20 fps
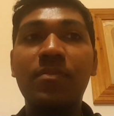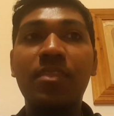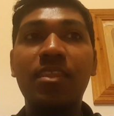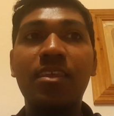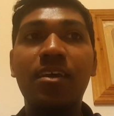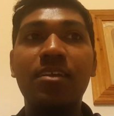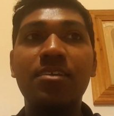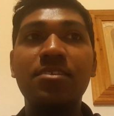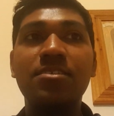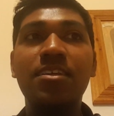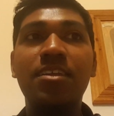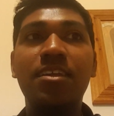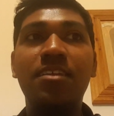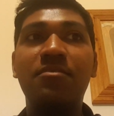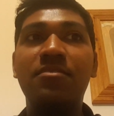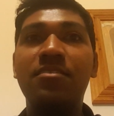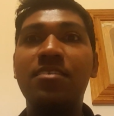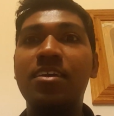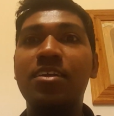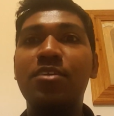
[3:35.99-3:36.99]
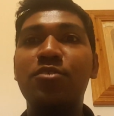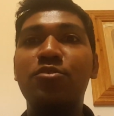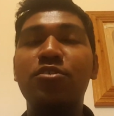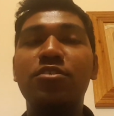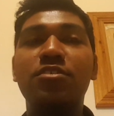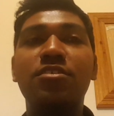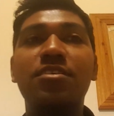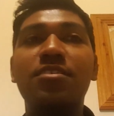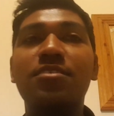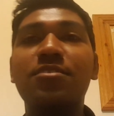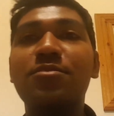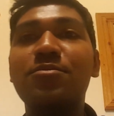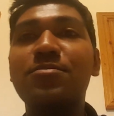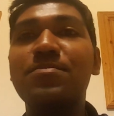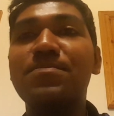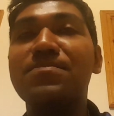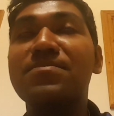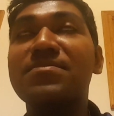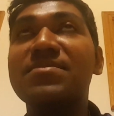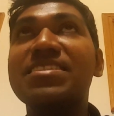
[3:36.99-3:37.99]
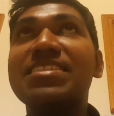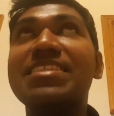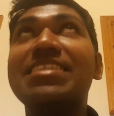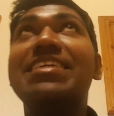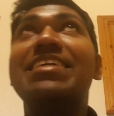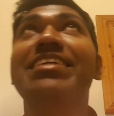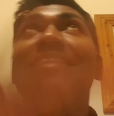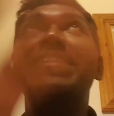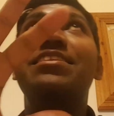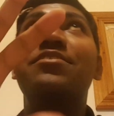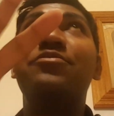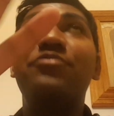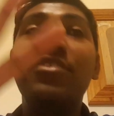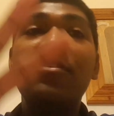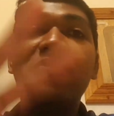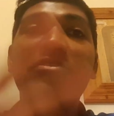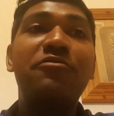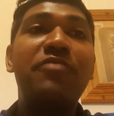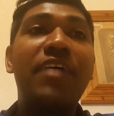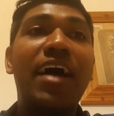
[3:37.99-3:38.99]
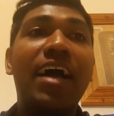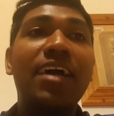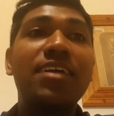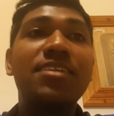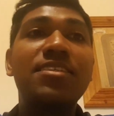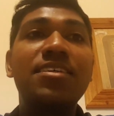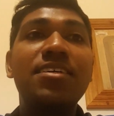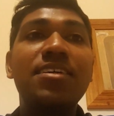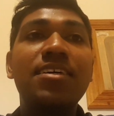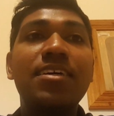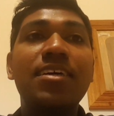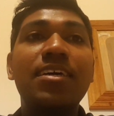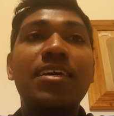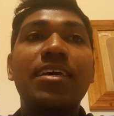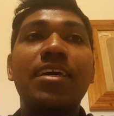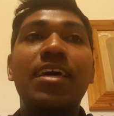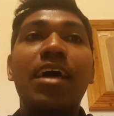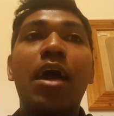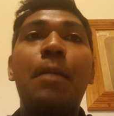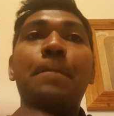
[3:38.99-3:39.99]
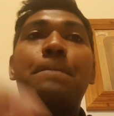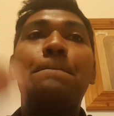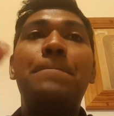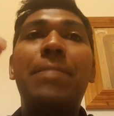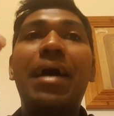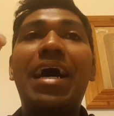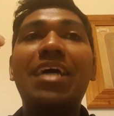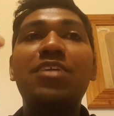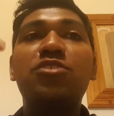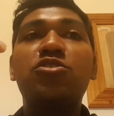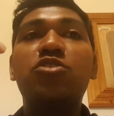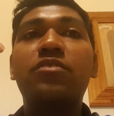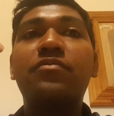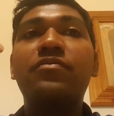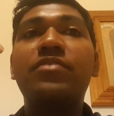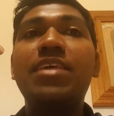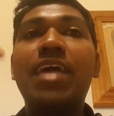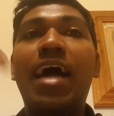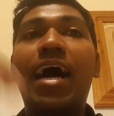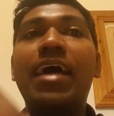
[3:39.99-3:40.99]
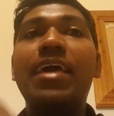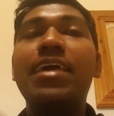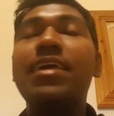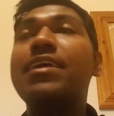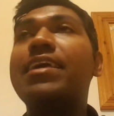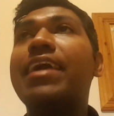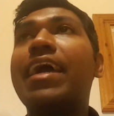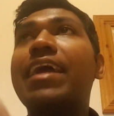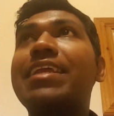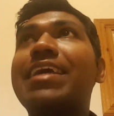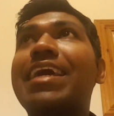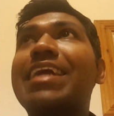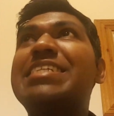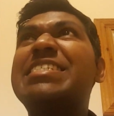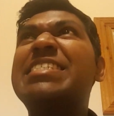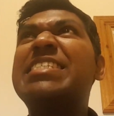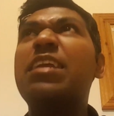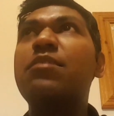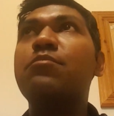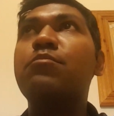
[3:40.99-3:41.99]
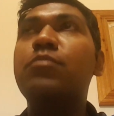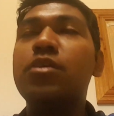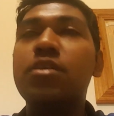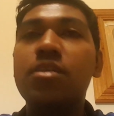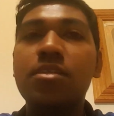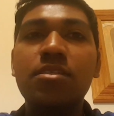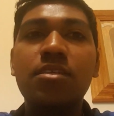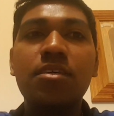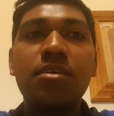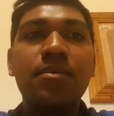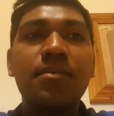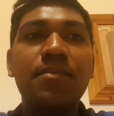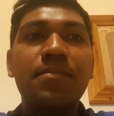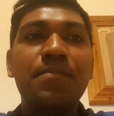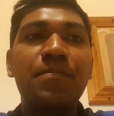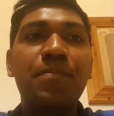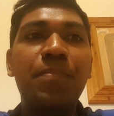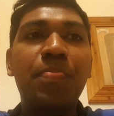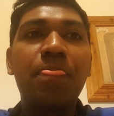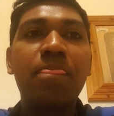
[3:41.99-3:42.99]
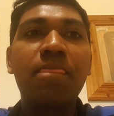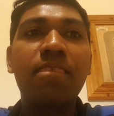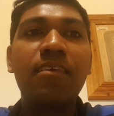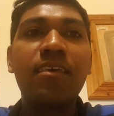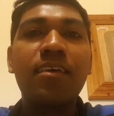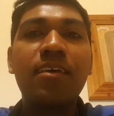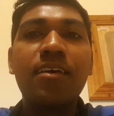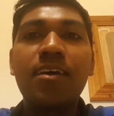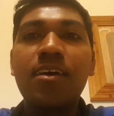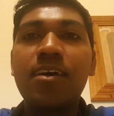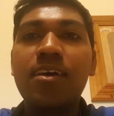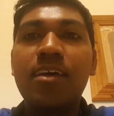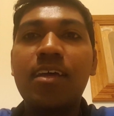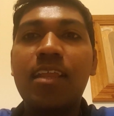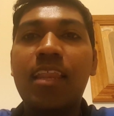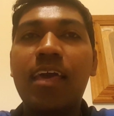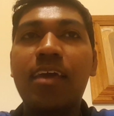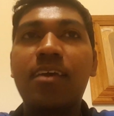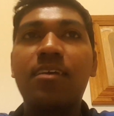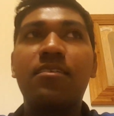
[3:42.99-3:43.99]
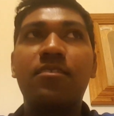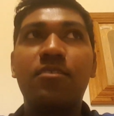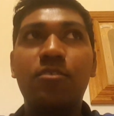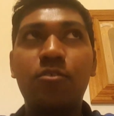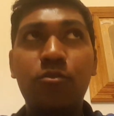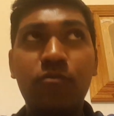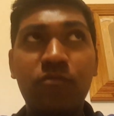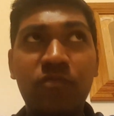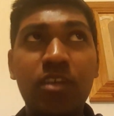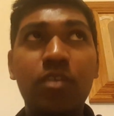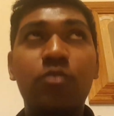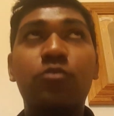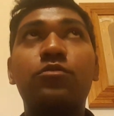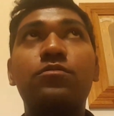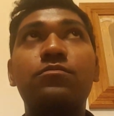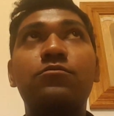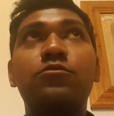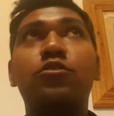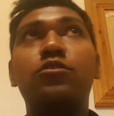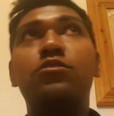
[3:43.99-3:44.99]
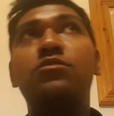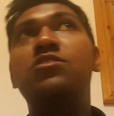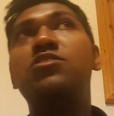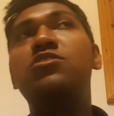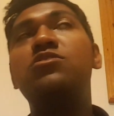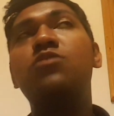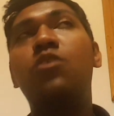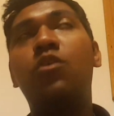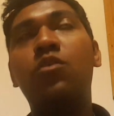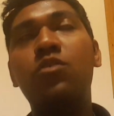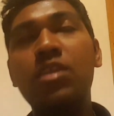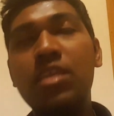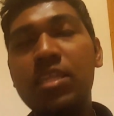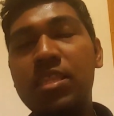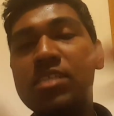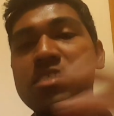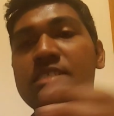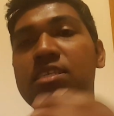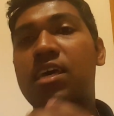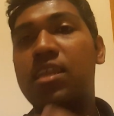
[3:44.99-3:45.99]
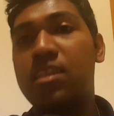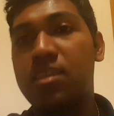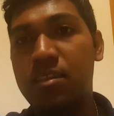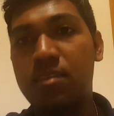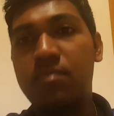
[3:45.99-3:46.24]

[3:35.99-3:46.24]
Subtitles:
Isn't it interesting, you know? The fifth fact, parts of the eye can get sunburnt. Like, we know, not only the sun,